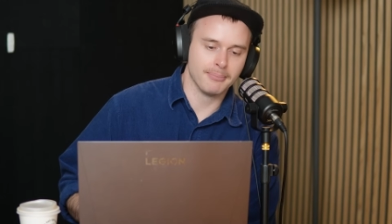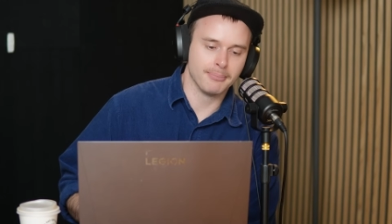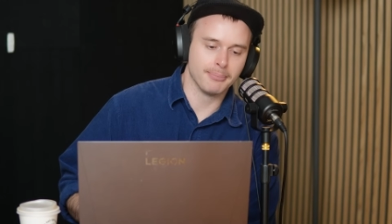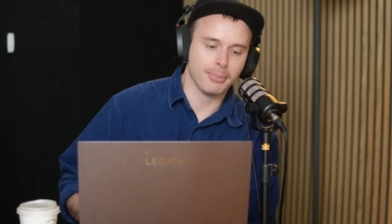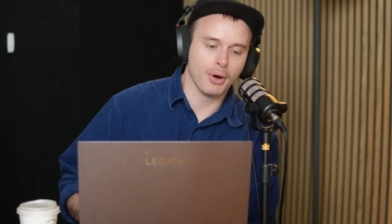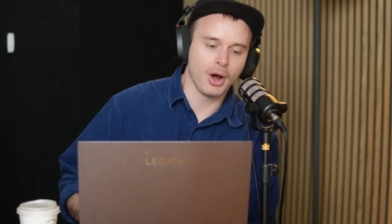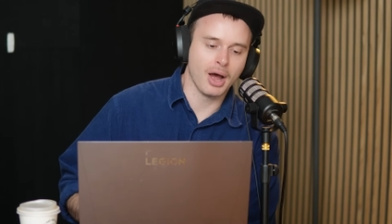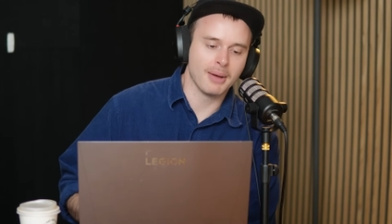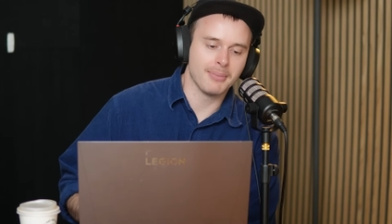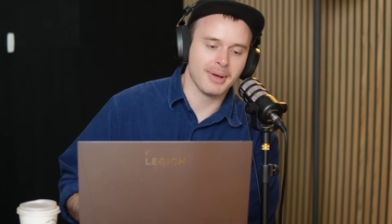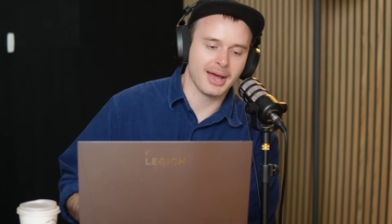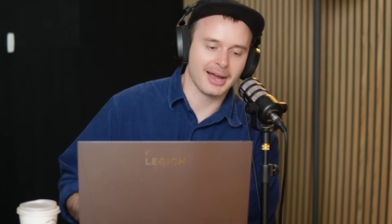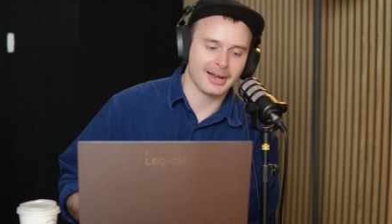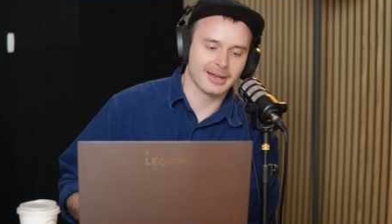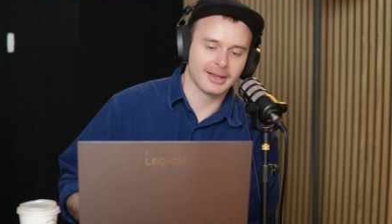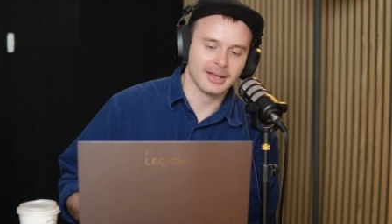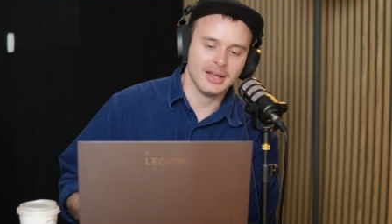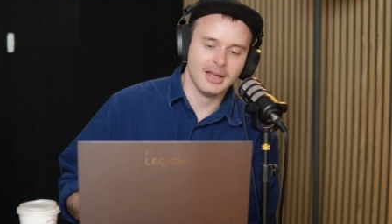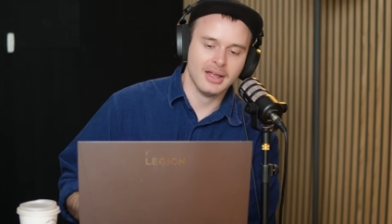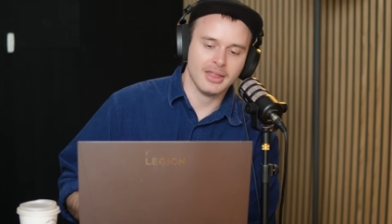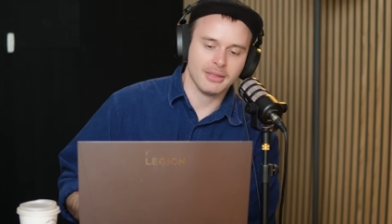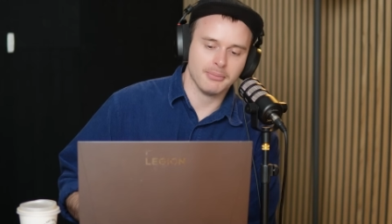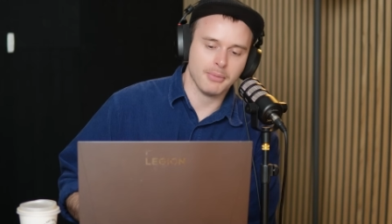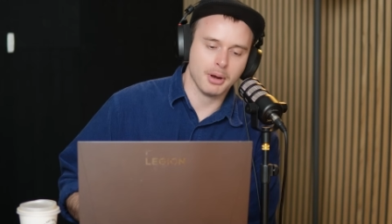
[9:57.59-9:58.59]
buyback.
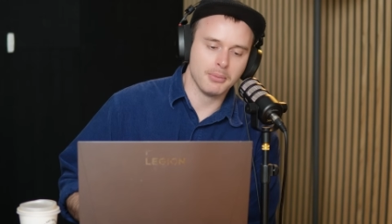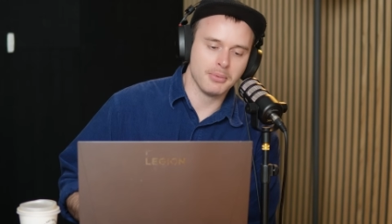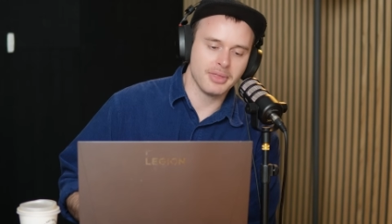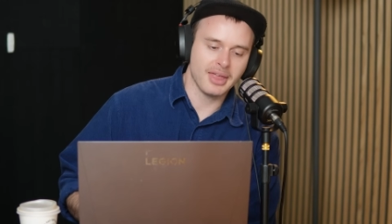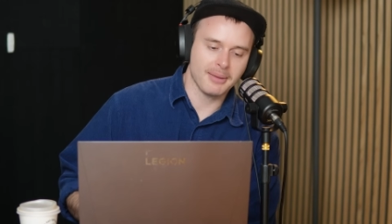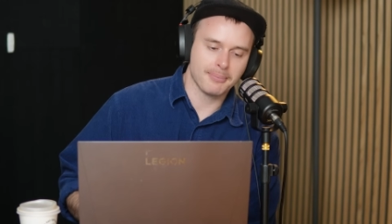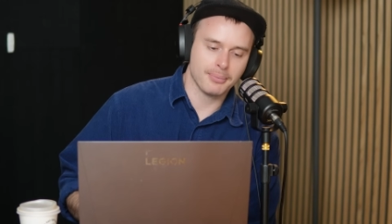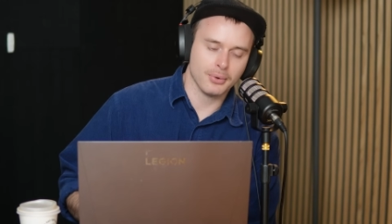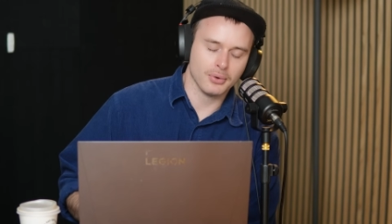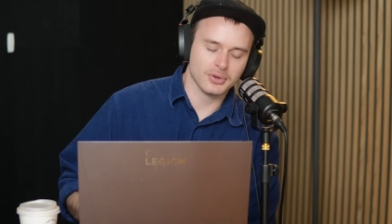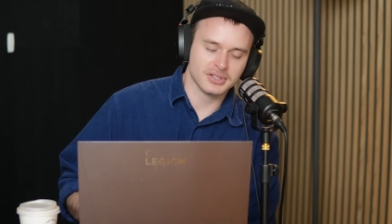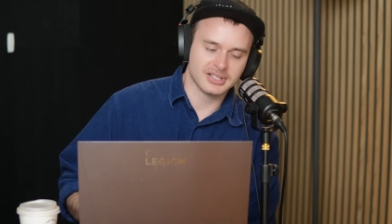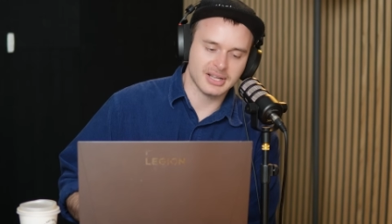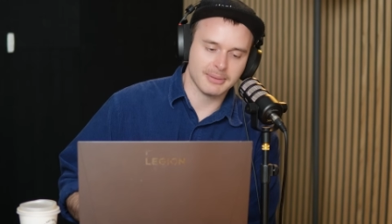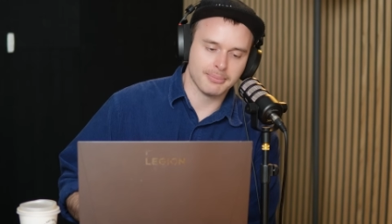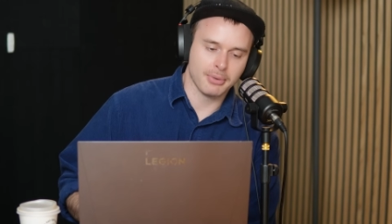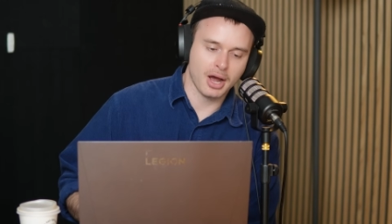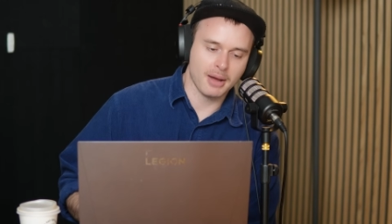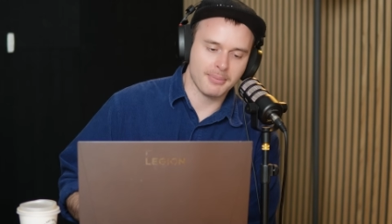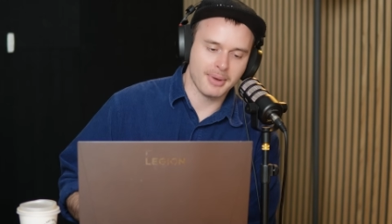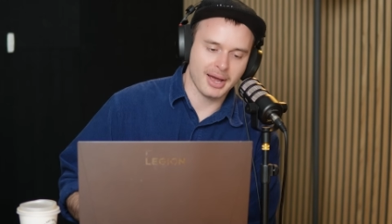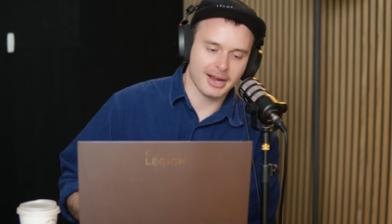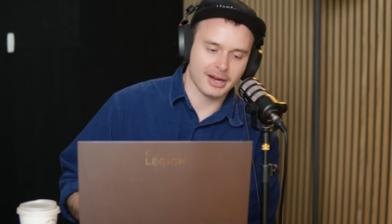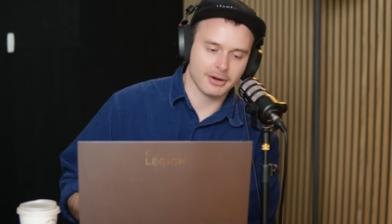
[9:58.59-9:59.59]
The moment they paused their
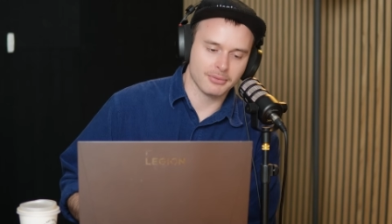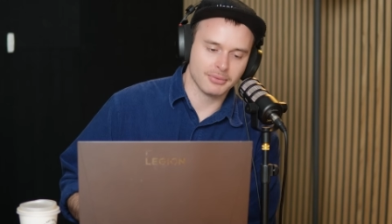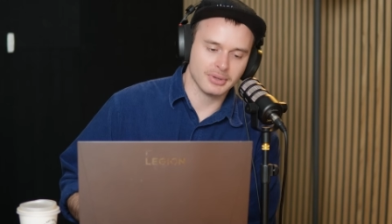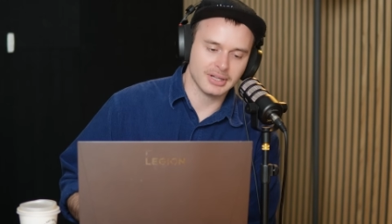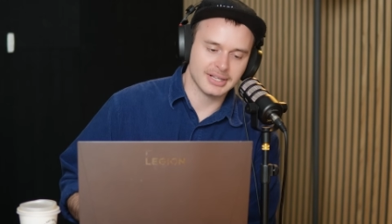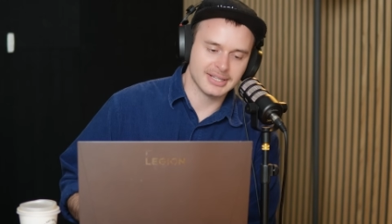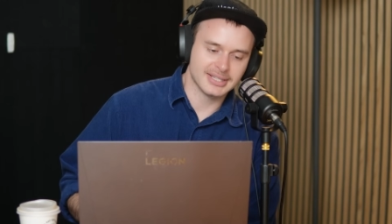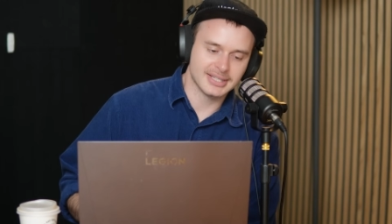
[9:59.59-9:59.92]
buyback, it really